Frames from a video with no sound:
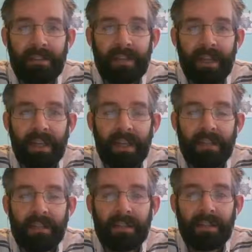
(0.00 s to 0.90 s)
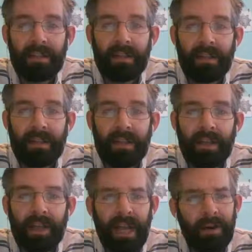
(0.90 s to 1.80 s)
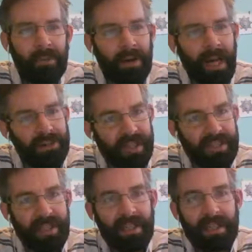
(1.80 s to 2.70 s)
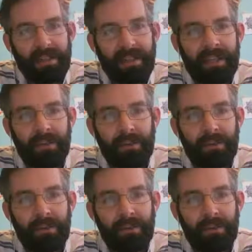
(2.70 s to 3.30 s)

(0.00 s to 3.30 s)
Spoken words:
And how should I say thank you?